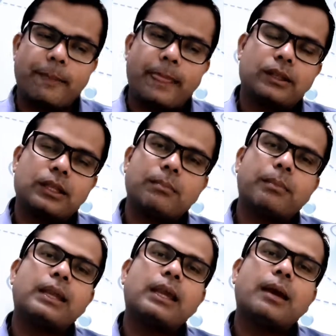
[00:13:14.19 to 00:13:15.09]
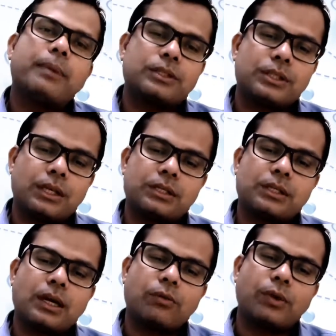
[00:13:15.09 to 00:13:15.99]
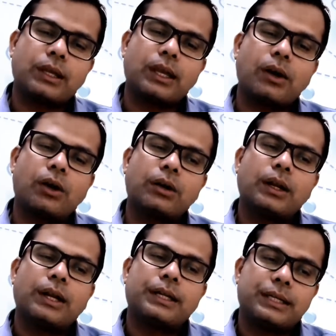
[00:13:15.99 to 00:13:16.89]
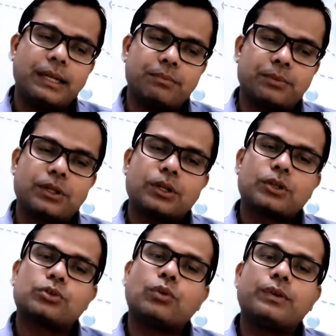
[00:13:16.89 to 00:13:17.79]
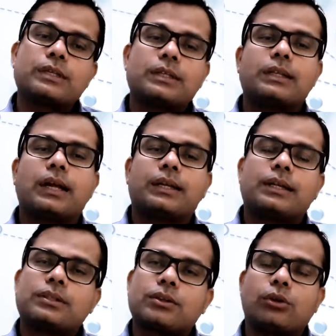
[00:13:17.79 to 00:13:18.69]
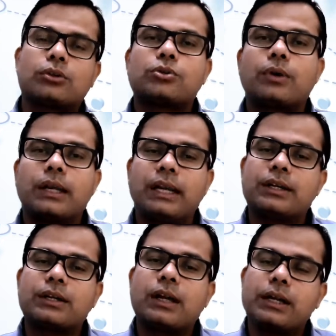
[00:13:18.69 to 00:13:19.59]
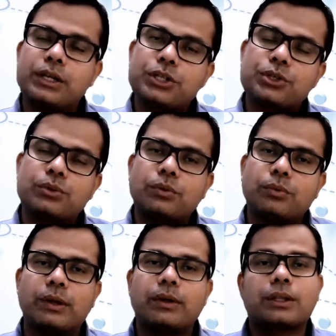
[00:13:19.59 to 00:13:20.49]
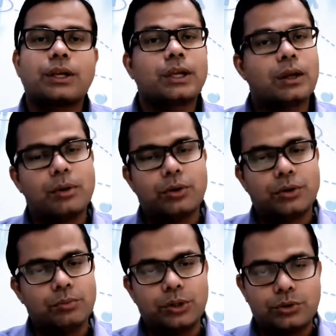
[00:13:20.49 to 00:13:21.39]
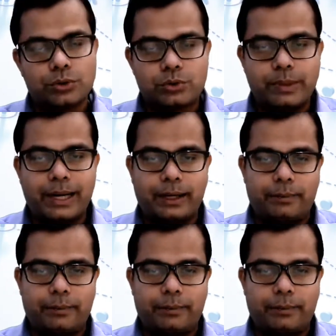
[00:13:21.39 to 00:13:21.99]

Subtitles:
I think many MNCs, they are working on teams. So obviously that is also an internal issue when you are thinking about human resource planning.